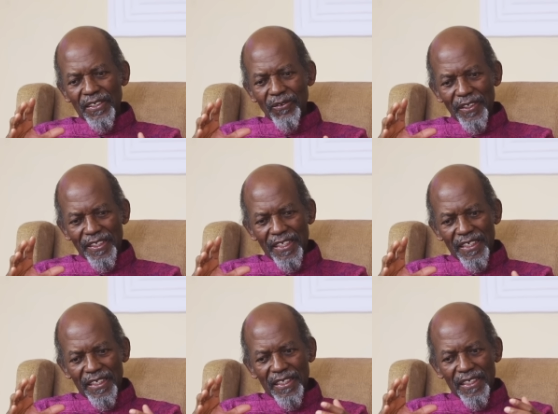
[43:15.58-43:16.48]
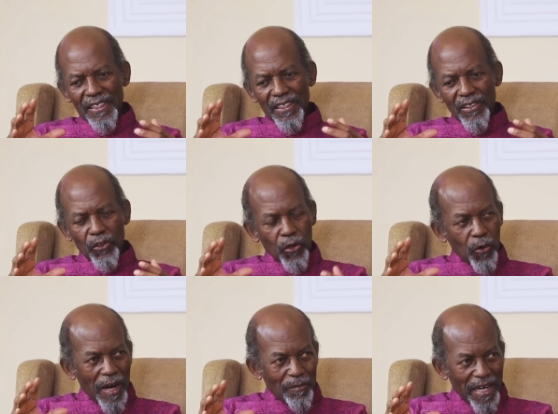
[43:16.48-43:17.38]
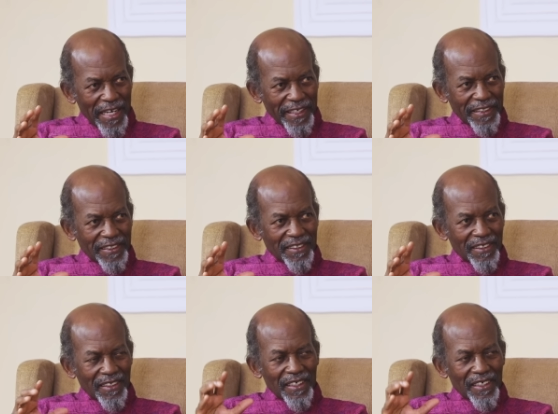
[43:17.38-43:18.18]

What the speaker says: with the lower mind,